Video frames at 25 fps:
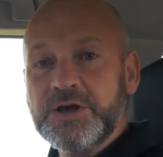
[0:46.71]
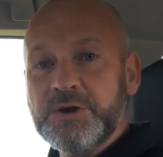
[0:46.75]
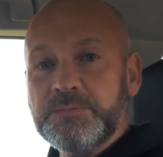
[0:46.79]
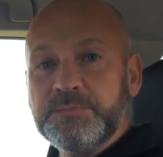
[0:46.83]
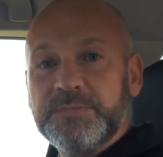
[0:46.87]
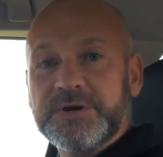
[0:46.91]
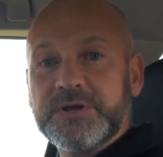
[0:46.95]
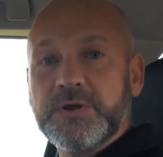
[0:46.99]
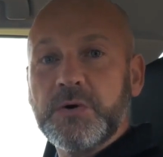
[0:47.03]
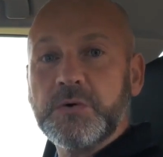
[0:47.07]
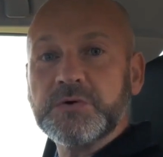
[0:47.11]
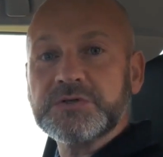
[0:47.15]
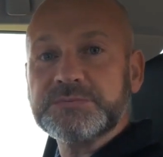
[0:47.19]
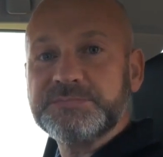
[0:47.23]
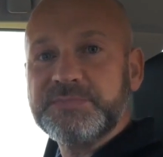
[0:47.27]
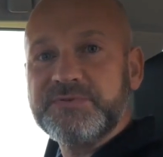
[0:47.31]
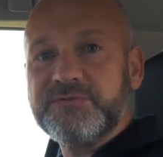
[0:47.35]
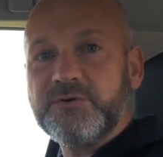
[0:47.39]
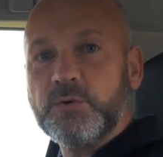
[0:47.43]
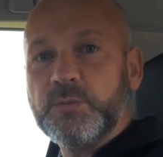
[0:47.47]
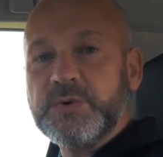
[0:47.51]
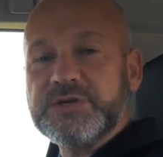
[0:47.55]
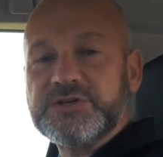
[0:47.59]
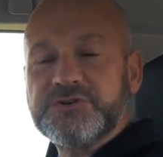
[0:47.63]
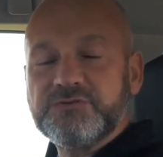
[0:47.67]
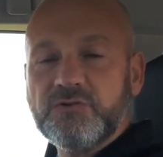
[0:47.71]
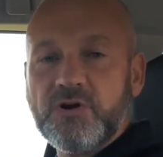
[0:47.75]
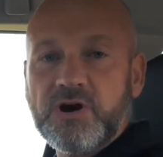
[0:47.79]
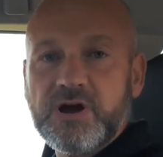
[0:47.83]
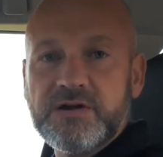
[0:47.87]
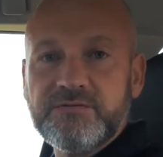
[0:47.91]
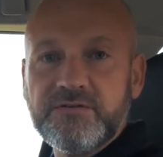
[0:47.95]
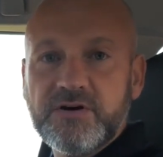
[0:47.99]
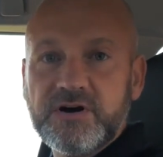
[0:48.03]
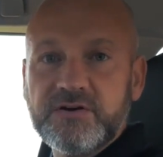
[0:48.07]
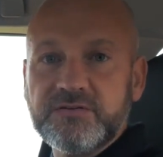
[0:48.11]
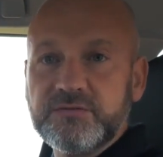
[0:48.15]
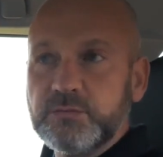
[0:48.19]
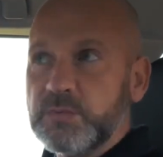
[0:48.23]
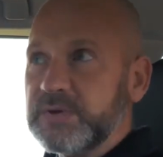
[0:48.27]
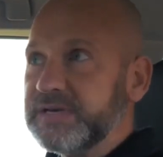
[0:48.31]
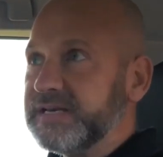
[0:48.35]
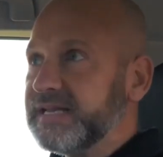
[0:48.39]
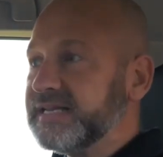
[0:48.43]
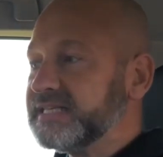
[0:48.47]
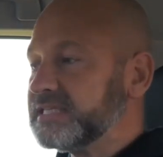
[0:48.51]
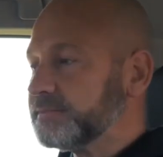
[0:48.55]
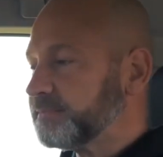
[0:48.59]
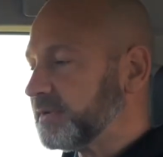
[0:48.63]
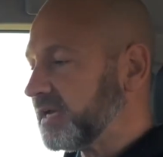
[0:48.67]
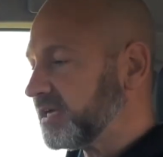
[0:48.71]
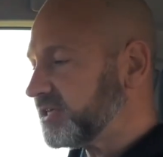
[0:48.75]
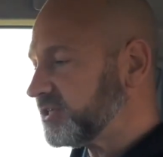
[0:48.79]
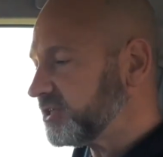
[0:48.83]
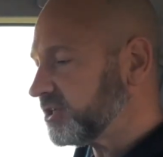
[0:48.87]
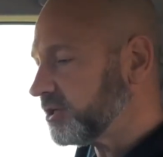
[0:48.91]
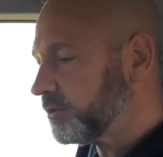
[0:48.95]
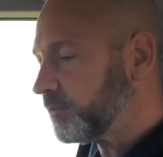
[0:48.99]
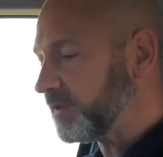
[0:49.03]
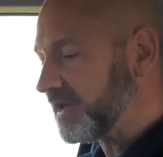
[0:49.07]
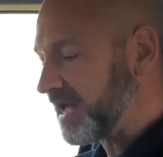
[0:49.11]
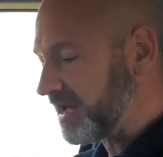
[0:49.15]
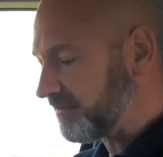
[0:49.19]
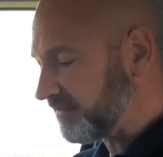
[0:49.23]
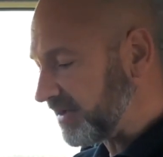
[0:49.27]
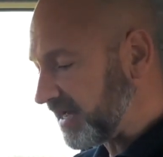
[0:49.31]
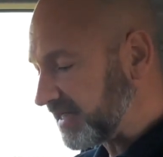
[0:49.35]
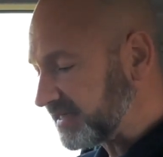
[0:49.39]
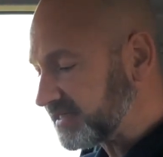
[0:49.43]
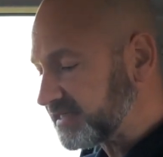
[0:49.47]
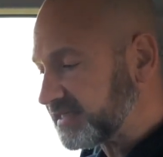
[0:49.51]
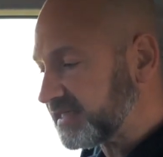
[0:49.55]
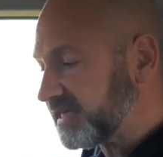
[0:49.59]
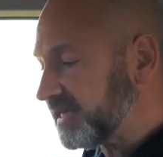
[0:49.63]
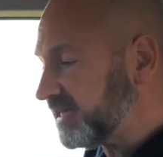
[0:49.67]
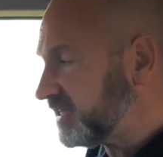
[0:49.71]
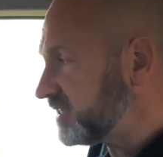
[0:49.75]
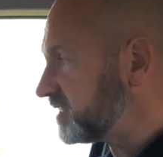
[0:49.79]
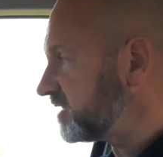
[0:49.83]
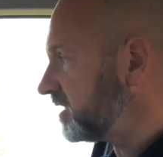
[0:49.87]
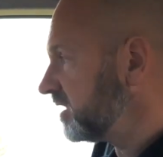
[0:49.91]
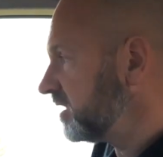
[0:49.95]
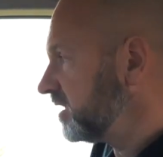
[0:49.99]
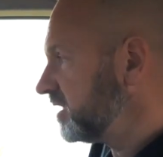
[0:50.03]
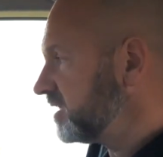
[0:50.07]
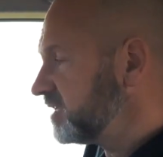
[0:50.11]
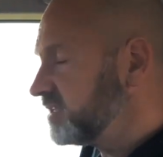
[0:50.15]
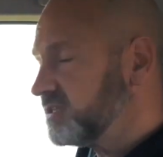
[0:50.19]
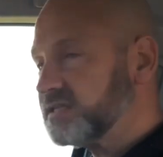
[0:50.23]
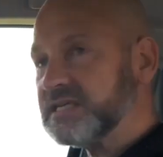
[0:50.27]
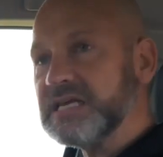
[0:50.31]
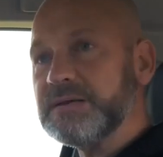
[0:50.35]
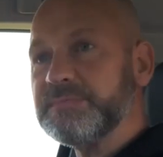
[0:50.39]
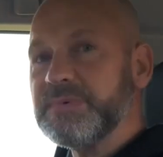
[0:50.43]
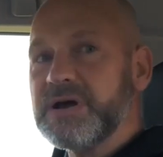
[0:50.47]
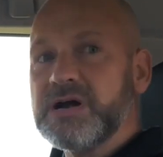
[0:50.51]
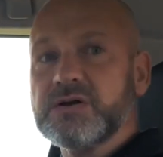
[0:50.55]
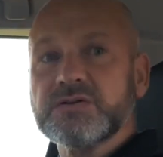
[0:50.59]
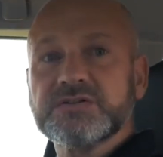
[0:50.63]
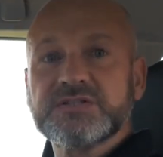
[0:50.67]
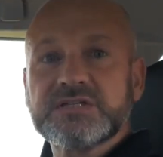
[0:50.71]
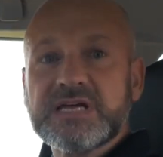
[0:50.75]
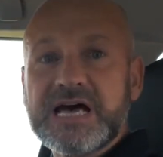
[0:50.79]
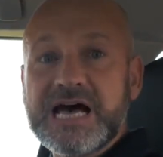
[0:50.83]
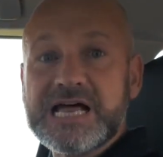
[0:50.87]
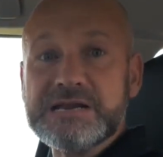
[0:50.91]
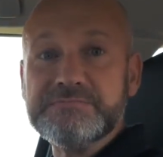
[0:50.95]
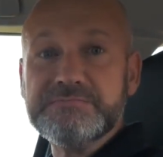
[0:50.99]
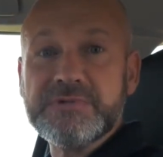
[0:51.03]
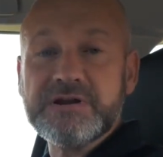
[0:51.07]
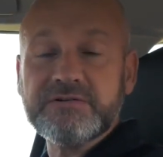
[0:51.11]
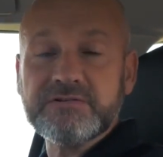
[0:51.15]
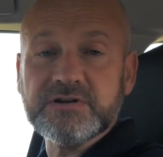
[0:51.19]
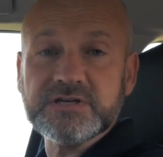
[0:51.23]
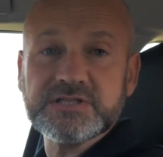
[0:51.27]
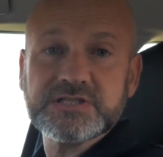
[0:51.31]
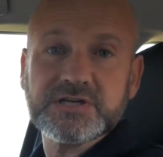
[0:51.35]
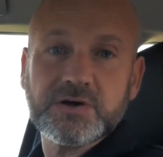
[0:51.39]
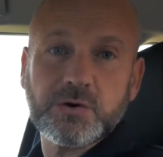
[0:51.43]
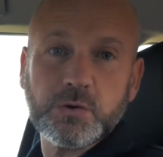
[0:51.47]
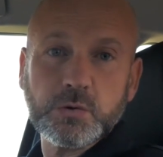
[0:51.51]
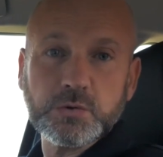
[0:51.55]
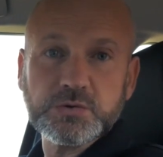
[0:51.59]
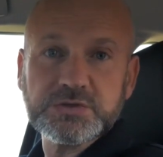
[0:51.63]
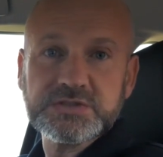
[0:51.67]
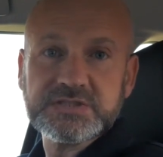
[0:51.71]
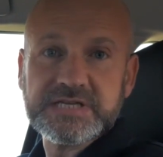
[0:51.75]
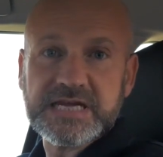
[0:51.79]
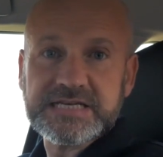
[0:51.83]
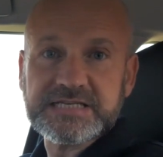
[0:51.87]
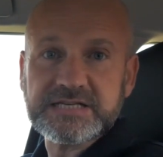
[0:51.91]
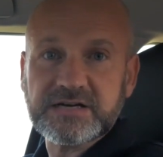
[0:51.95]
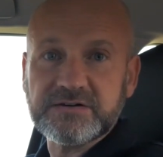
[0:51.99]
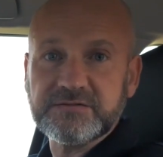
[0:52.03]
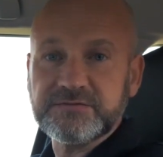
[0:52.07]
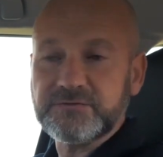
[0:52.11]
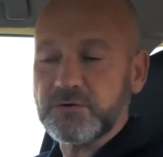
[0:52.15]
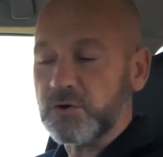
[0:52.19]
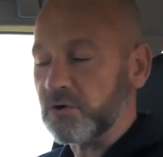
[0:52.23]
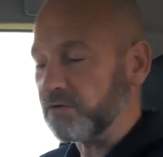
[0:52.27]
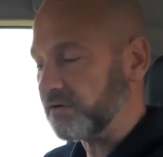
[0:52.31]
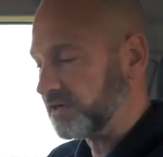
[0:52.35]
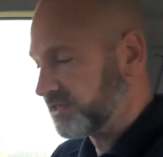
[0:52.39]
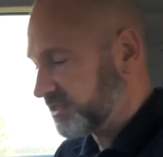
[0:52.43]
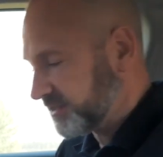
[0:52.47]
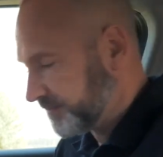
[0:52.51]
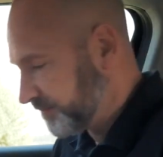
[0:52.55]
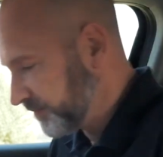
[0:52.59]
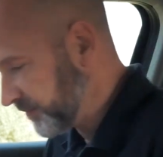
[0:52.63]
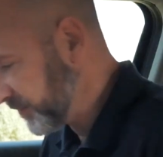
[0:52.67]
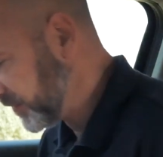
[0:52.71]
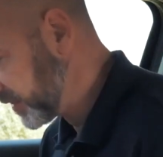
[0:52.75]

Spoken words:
But of course, before we drive off, we need to make sure we have our seat belts and mirrors all set up for us.